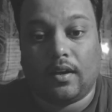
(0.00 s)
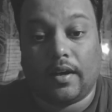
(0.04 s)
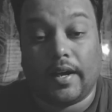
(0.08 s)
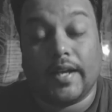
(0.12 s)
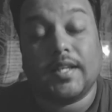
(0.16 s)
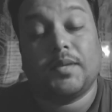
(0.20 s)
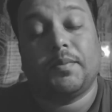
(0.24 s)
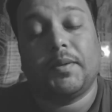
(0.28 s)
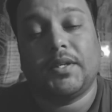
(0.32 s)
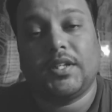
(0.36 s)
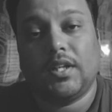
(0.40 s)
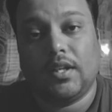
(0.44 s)

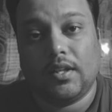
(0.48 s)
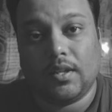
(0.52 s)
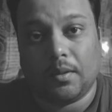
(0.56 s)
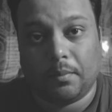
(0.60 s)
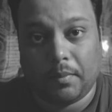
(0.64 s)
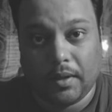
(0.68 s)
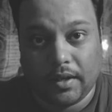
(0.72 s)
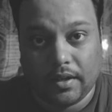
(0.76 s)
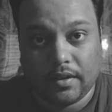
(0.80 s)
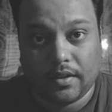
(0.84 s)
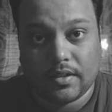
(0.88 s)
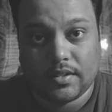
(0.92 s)
especially the
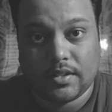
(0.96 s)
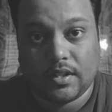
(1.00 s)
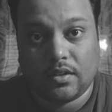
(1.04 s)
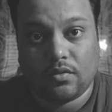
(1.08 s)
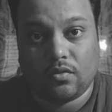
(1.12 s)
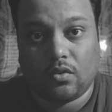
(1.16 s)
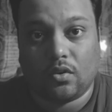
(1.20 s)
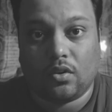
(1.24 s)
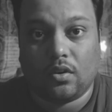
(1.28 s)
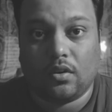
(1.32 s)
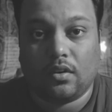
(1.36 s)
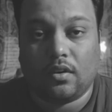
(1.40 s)
beginners in
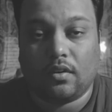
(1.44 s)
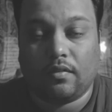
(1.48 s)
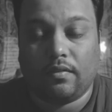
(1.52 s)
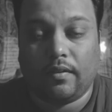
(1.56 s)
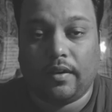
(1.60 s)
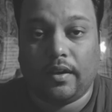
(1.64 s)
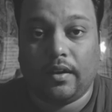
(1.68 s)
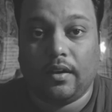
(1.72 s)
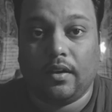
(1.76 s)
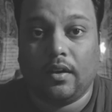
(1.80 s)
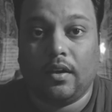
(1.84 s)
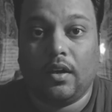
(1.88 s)

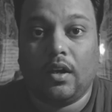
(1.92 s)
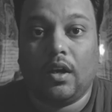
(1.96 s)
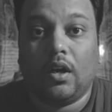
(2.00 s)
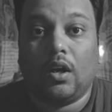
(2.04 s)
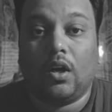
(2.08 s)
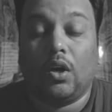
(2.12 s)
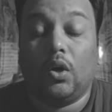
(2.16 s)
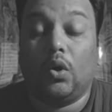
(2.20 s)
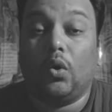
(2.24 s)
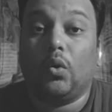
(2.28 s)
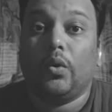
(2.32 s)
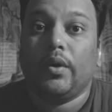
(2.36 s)
photography.
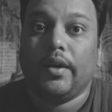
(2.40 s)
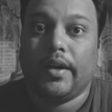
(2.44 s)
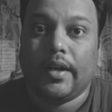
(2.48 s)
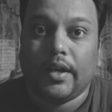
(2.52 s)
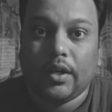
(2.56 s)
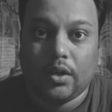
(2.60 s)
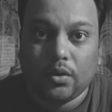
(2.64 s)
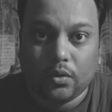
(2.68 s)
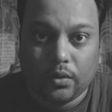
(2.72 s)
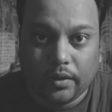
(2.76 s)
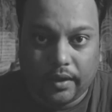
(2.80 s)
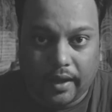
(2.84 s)
Don't
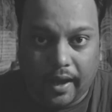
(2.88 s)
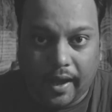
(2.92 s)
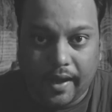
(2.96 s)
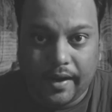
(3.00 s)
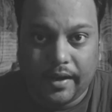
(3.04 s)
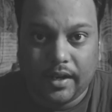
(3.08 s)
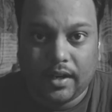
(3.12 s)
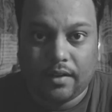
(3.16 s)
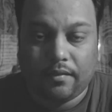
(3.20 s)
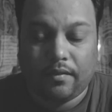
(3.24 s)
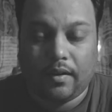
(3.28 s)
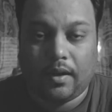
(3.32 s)
get too
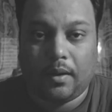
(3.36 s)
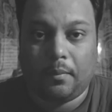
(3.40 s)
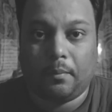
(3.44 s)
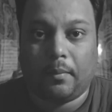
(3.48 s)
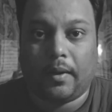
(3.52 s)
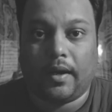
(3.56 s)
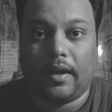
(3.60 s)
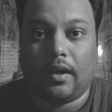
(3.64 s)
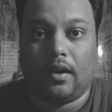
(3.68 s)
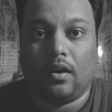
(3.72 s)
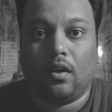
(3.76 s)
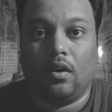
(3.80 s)
carried away
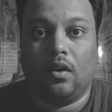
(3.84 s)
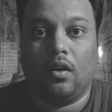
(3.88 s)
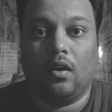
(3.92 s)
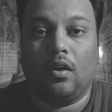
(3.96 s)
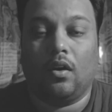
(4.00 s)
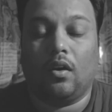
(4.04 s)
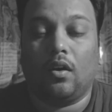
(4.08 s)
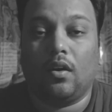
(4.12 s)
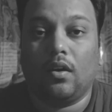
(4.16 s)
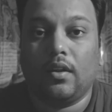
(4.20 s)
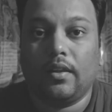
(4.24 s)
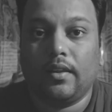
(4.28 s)
by
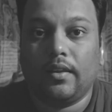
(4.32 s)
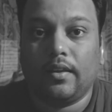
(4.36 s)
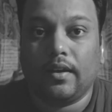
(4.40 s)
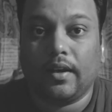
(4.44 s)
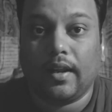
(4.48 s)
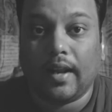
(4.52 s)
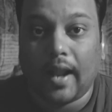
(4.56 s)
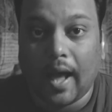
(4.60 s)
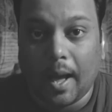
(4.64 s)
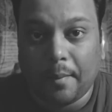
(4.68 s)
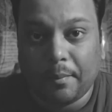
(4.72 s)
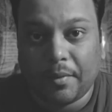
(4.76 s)
all the
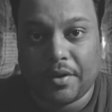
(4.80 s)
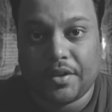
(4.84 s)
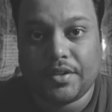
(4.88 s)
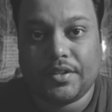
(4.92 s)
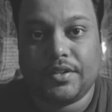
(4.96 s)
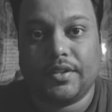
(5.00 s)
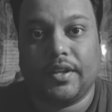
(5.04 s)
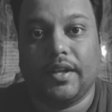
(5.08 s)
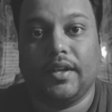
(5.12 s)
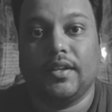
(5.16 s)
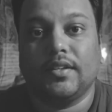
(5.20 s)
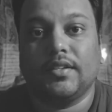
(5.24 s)

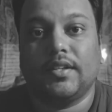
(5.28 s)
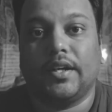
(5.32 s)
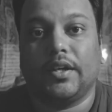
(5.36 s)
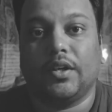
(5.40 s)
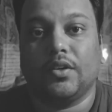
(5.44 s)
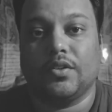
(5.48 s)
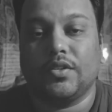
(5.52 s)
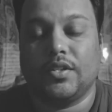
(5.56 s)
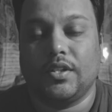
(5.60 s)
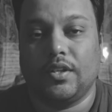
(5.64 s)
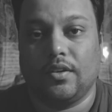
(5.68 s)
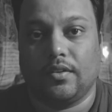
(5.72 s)
glamorous things that
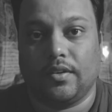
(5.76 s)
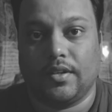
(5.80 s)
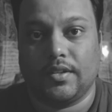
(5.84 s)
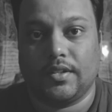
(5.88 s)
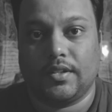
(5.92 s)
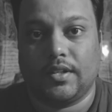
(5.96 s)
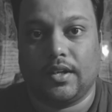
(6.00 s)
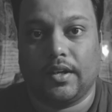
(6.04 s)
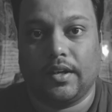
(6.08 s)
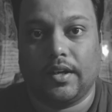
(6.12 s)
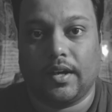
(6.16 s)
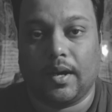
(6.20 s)
you see on
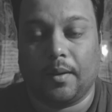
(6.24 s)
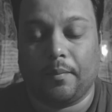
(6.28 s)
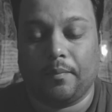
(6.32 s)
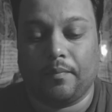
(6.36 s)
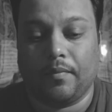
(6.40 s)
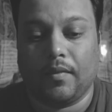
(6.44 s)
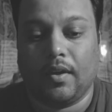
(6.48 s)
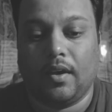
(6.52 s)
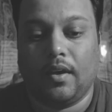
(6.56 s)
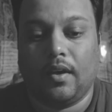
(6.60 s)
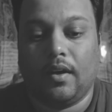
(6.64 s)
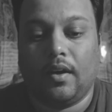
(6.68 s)
Instagram.
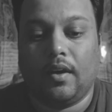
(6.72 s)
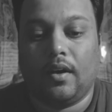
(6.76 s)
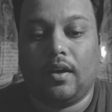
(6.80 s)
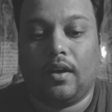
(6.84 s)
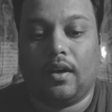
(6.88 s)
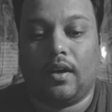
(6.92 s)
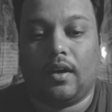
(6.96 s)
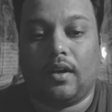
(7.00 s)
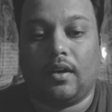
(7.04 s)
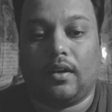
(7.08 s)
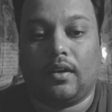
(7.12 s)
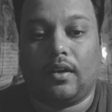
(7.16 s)

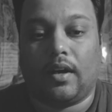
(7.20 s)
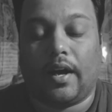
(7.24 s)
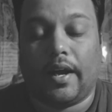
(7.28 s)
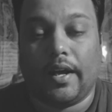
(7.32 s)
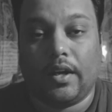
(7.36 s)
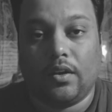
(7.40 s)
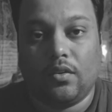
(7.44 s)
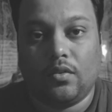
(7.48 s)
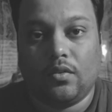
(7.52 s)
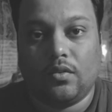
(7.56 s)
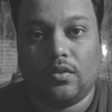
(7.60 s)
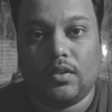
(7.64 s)
I
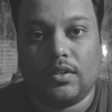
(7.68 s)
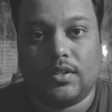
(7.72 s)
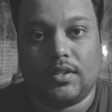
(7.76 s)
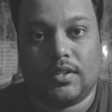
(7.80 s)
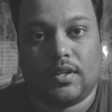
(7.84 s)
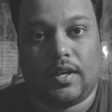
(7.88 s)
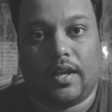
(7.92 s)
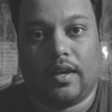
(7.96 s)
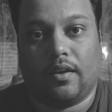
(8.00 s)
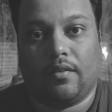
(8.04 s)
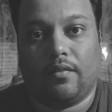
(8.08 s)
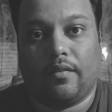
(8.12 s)
know
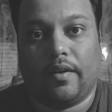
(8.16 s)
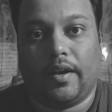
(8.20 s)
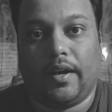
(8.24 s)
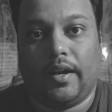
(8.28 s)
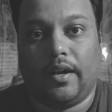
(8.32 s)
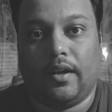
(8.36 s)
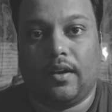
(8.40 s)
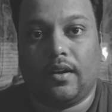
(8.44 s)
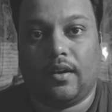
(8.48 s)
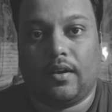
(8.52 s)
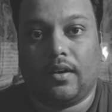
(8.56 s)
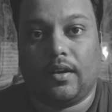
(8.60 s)
it's like
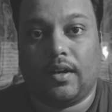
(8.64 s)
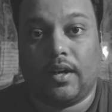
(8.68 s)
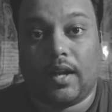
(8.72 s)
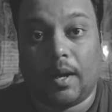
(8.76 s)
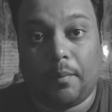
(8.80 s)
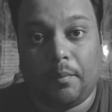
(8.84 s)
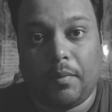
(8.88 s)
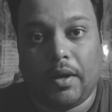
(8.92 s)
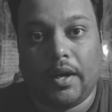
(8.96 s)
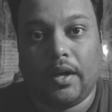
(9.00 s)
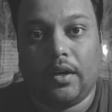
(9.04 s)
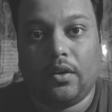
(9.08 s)
very
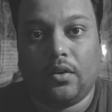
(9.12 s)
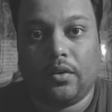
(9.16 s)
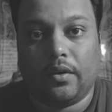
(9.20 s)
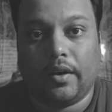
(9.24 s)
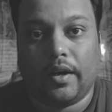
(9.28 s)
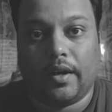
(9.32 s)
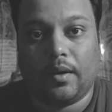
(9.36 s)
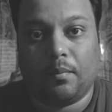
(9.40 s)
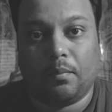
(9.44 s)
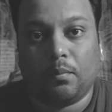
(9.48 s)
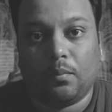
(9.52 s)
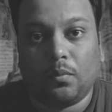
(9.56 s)
tempting to
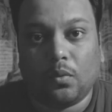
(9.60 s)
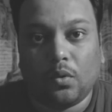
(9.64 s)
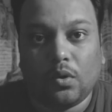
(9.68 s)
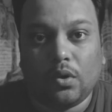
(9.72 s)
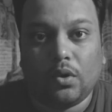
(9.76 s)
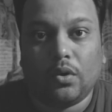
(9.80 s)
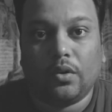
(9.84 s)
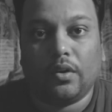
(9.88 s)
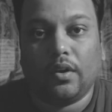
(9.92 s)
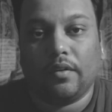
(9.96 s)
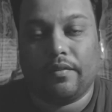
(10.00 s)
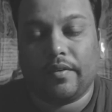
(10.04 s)
get
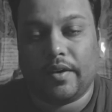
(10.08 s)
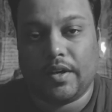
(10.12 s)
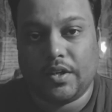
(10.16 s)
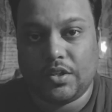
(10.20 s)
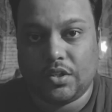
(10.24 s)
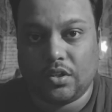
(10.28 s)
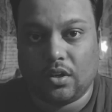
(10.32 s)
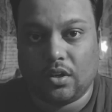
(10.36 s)
pulled to different